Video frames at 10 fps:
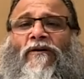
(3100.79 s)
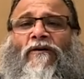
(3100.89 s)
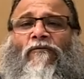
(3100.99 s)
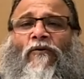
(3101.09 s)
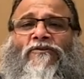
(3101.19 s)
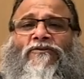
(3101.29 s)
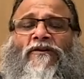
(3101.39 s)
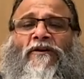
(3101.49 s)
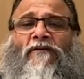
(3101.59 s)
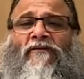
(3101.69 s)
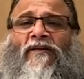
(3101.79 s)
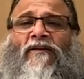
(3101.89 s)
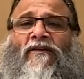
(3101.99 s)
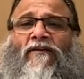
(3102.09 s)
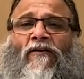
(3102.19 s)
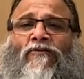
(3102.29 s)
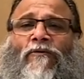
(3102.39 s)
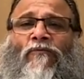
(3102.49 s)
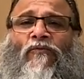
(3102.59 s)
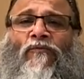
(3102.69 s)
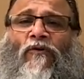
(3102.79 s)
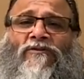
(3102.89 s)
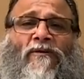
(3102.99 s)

uh, watch the tv or the movie or